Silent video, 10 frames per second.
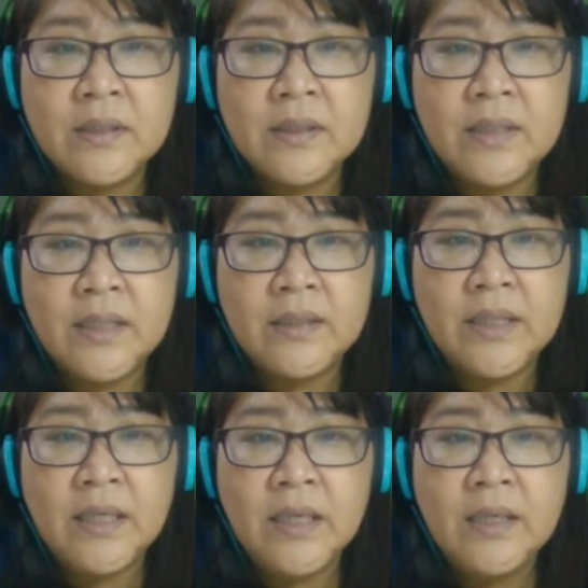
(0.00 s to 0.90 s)
that
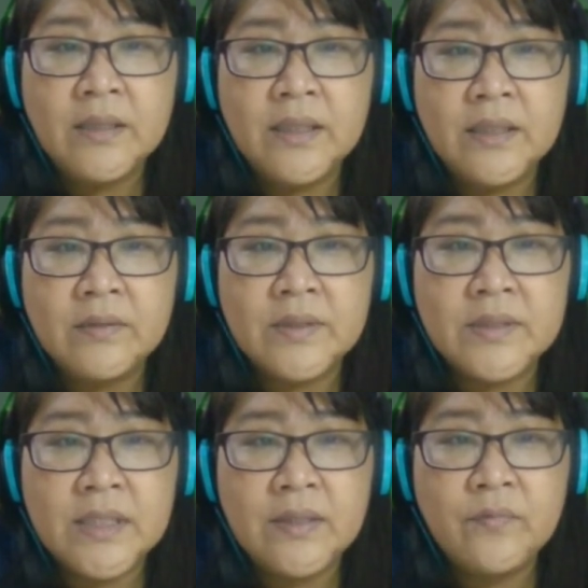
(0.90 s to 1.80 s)
they did not
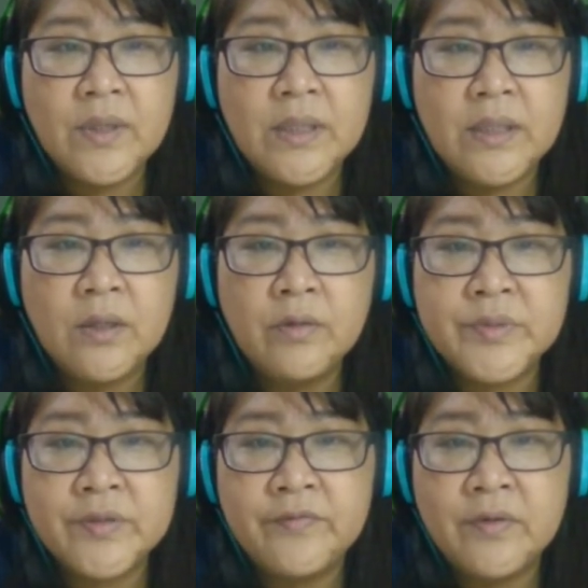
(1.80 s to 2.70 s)
attain what he
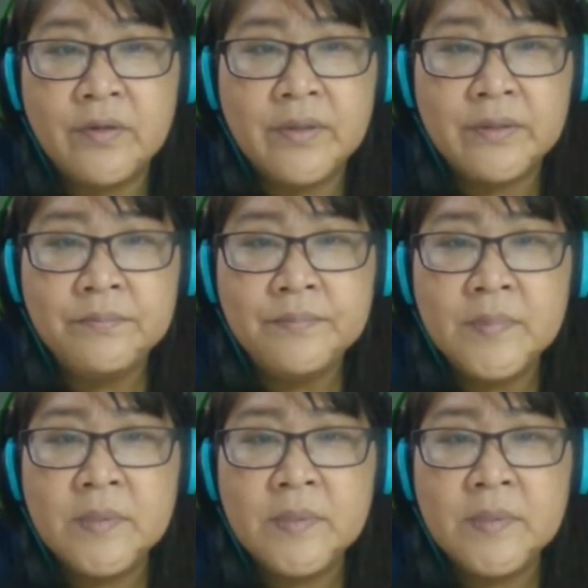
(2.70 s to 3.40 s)
hoped for them,